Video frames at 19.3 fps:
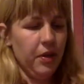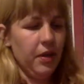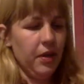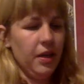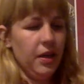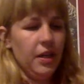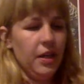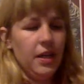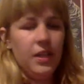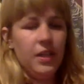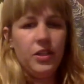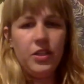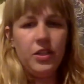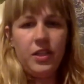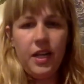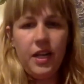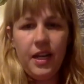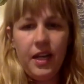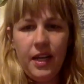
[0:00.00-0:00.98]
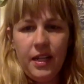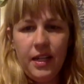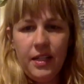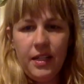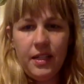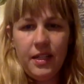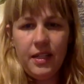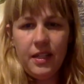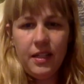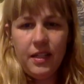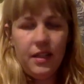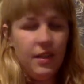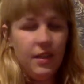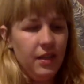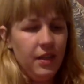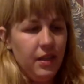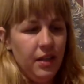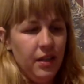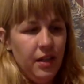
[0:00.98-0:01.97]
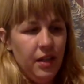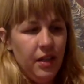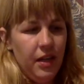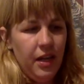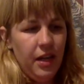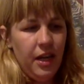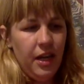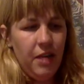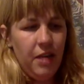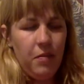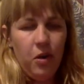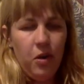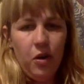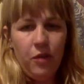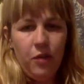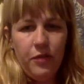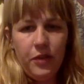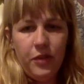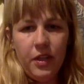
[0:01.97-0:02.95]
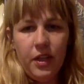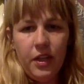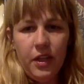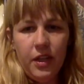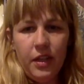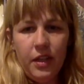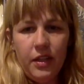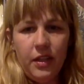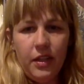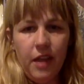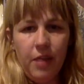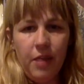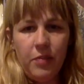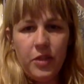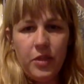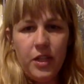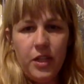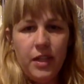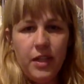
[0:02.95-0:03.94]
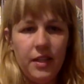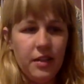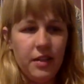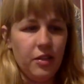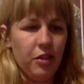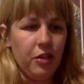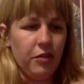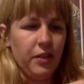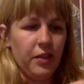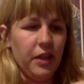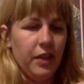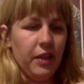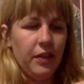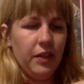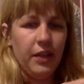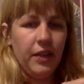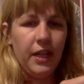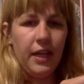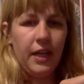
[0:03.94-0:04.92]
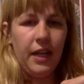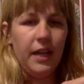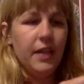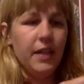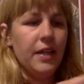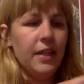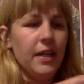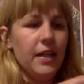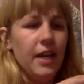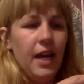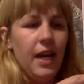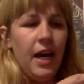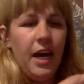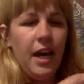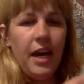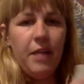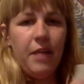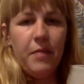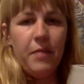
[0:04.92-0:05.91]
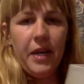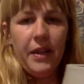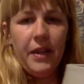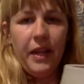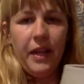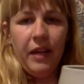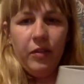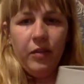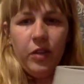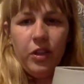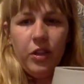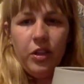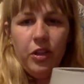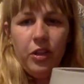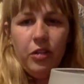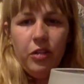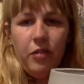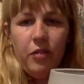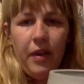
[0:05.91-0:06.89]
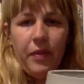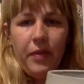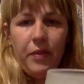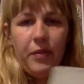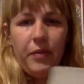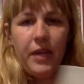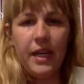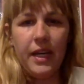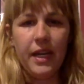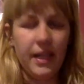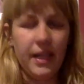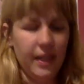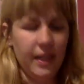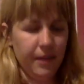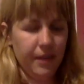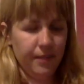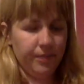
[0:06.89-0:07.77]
at each side of the lampshade that's currently on here, and then I'm going to cut around the ring here.